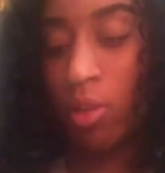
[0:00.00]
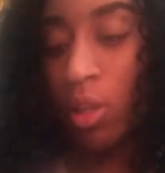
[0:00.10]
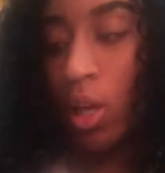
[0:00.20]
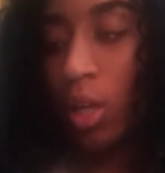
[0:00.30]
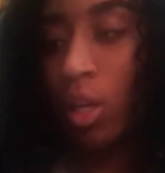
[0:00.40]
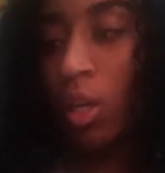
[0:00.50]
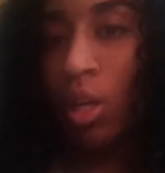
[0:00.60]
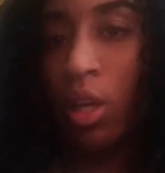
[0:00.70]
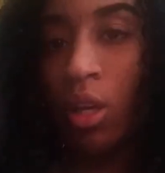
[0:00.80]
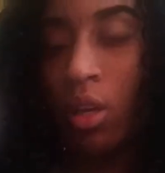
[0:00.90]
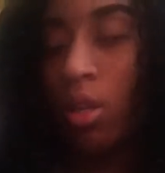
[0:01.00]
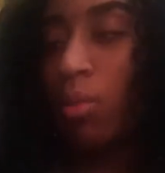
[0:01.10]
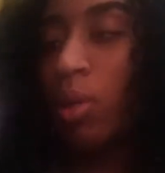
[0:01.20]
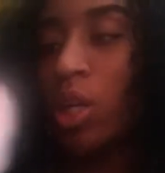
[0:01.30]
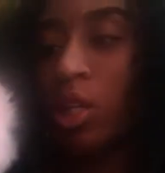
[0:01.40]
like,
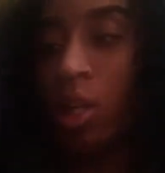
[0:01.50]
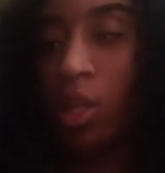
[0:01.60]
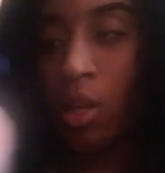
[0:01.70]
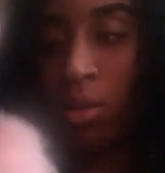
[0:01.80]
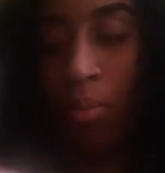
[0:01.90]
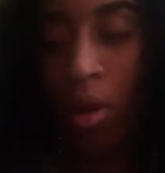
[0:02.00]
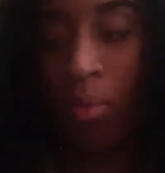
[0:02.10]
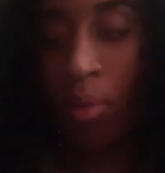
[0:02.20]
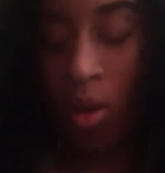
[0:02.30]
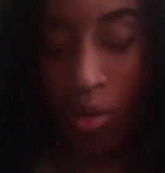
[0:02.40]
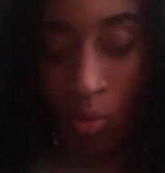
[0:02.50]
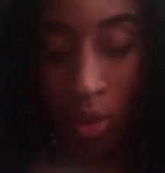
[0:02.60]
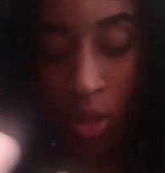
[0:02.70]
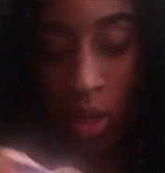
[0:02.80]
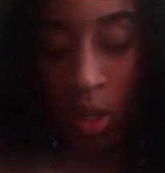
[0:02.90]
because the case has a pom-pom
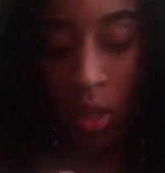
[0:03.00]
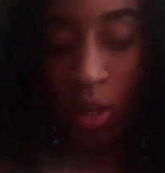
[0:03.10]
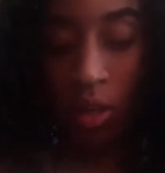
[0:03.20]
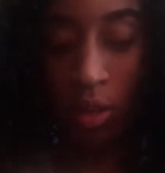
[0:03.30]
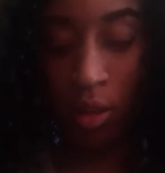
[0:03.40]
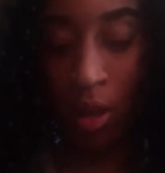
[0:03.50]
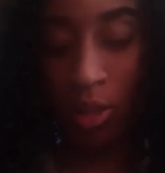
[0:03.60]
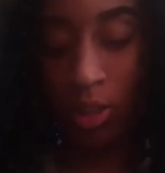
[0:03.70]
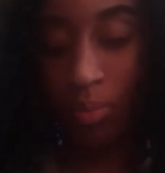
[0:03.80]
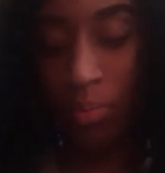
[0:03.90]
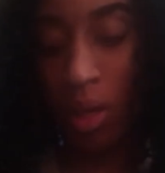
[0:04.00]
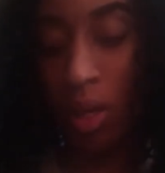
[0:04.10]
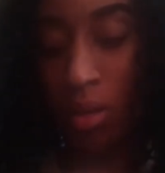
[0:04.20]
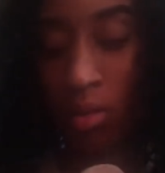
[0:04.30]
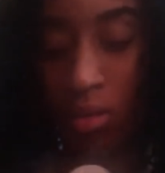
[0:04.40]
with it, it takes a lot of
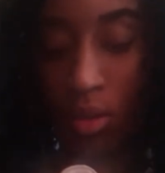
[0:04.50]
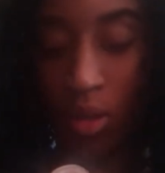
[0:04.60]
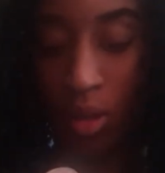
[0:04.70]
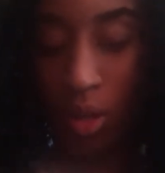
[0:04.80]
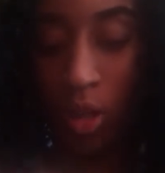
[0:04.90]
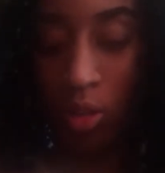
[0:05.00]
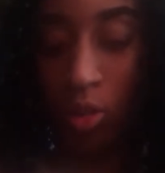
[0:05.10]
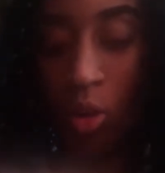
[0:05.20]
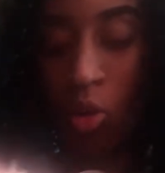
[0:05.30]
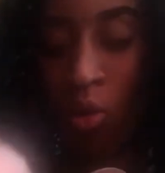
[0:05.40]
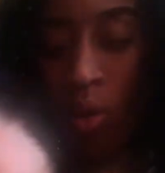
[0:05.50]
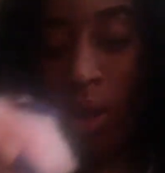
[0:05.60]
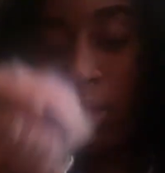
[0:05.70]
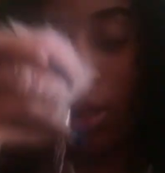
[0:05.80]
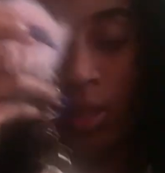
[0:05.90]
space. So
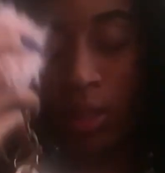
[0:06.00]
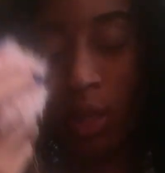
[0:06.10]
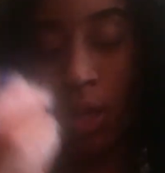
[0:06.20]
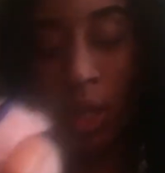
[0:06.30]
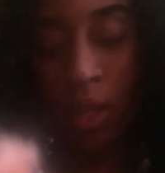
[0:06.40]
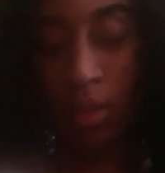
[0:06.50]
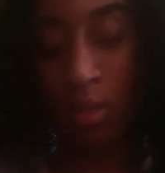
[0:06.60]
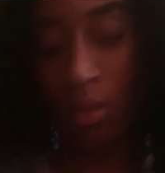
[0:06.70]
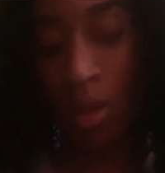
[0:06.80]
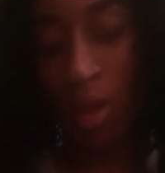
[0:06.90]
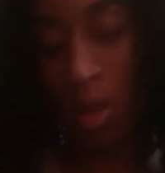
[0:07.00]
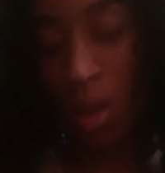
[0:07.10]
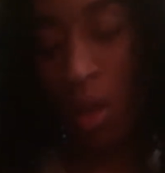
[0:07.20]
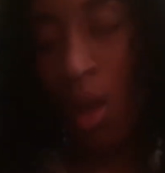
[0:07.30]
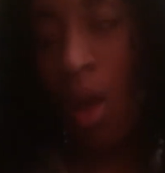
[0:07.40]
in this case,
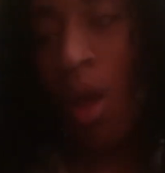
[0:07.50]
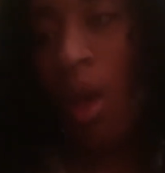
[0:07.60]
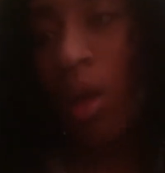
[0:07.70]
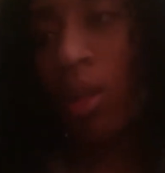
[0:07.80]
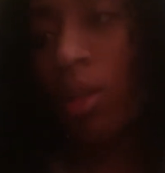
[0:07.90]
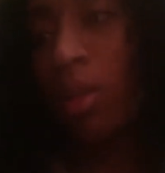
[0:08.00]
I'm